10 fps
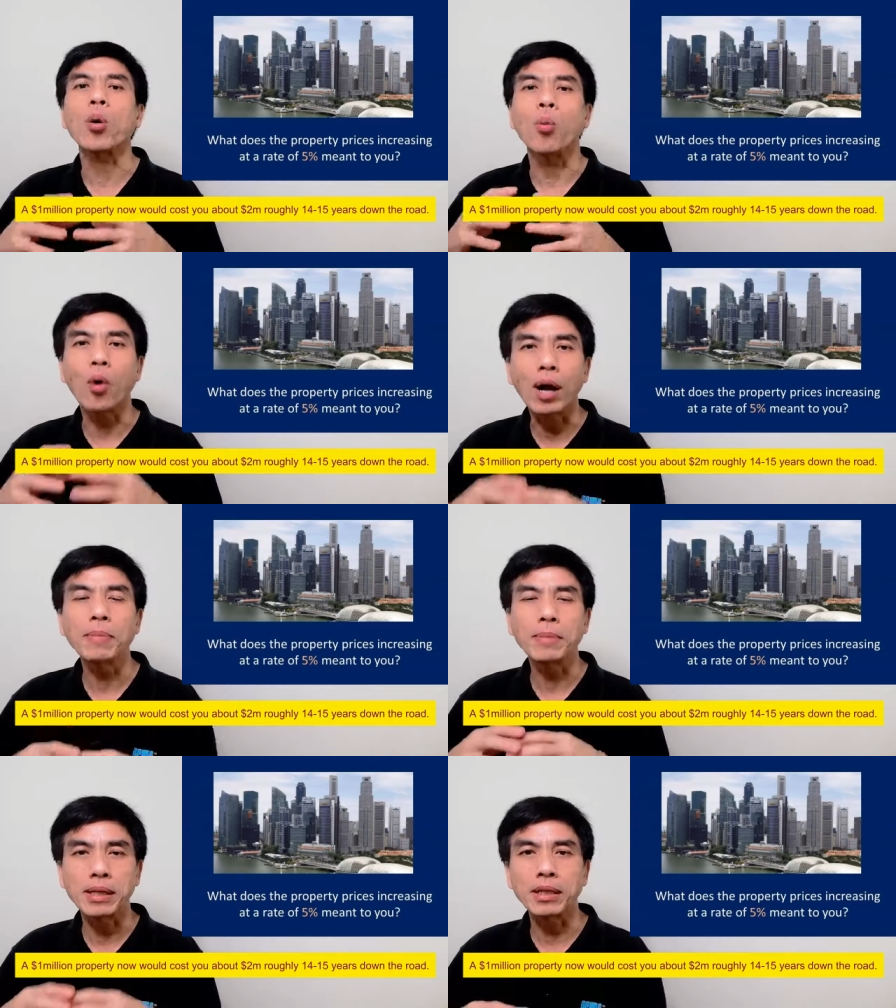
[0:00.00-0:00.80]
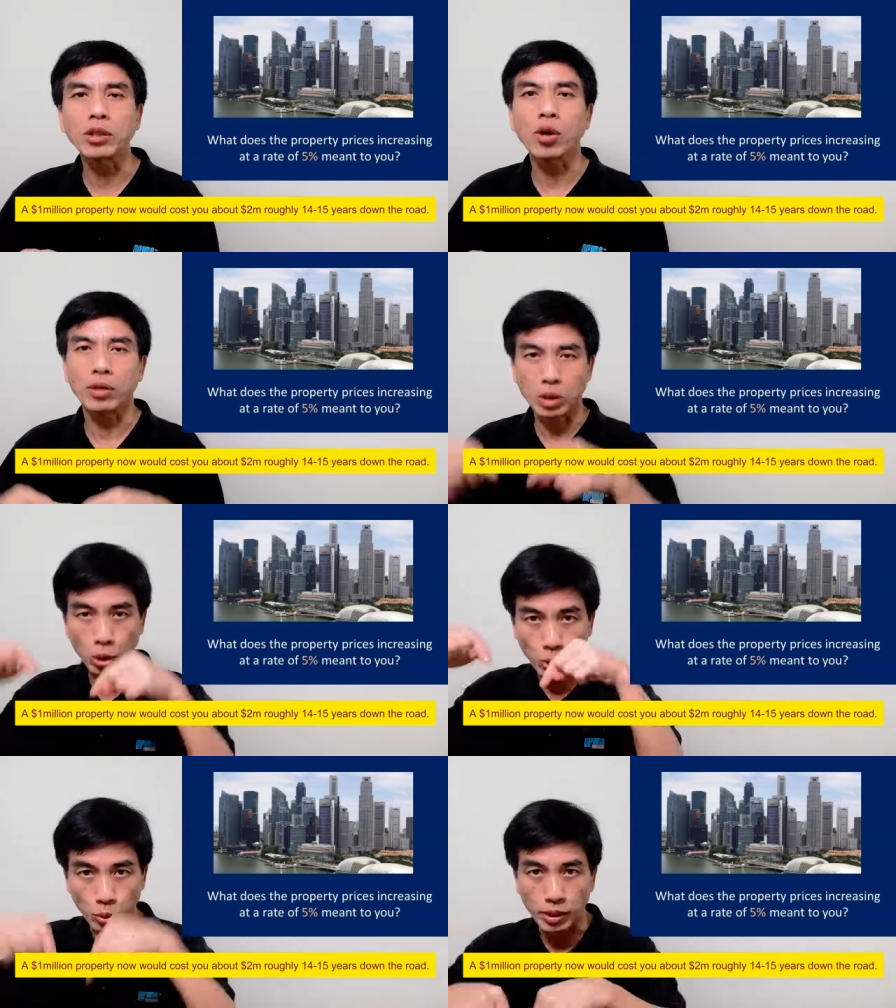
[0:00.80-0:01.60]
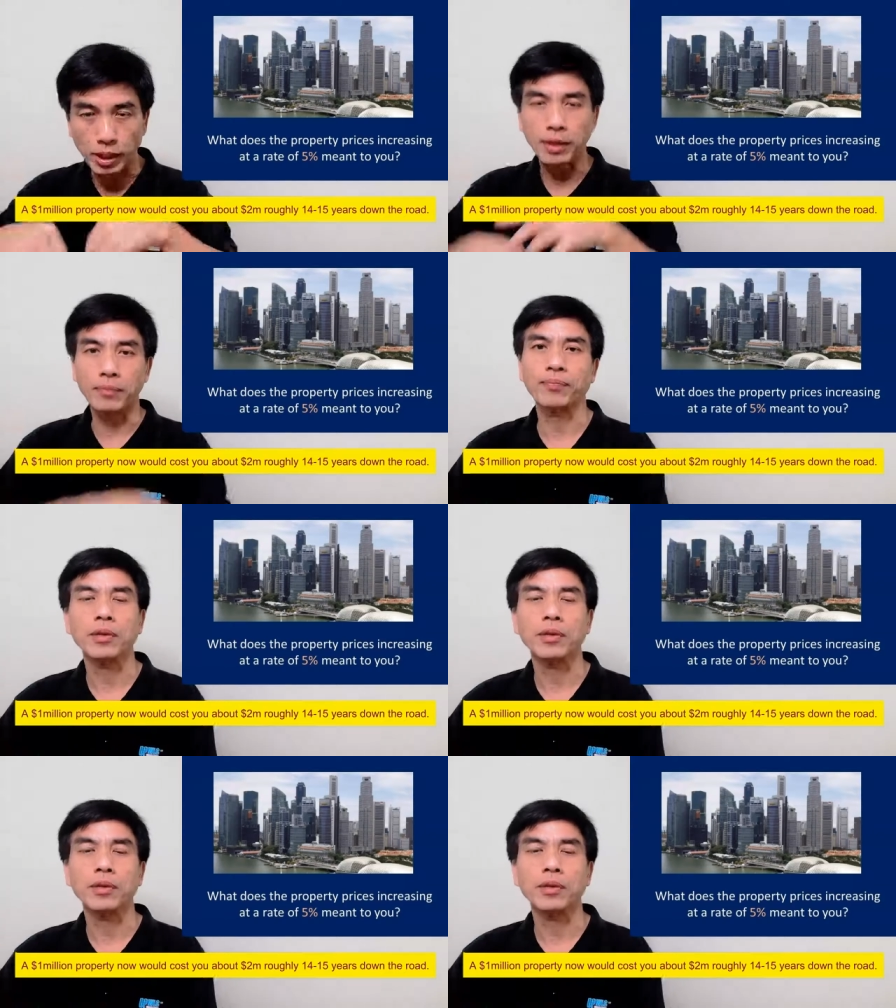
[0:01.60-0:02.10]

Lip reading: $1 million today.